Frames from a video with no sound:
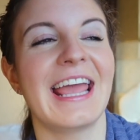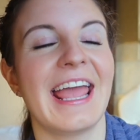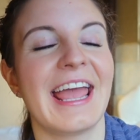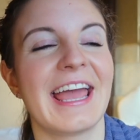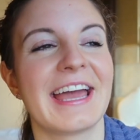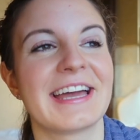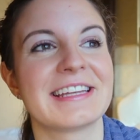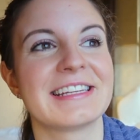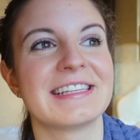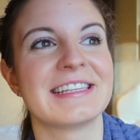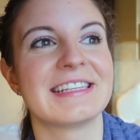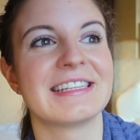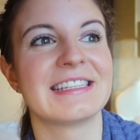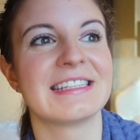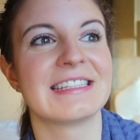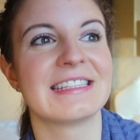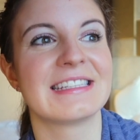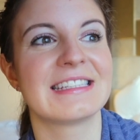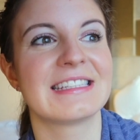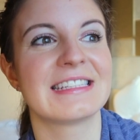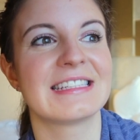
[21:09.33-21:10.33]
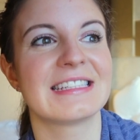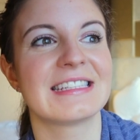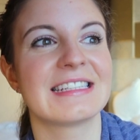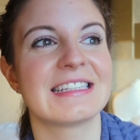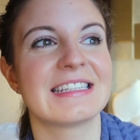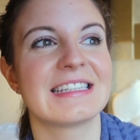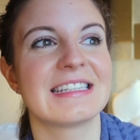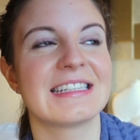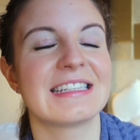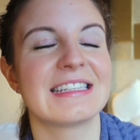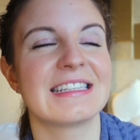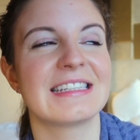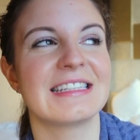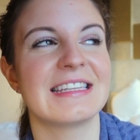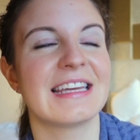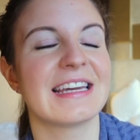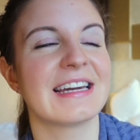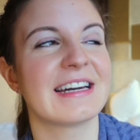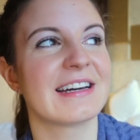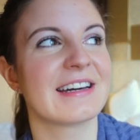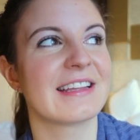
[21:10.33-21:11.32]
And
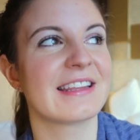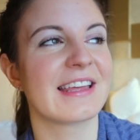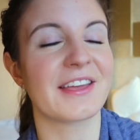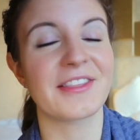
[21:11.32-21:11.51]
yeah,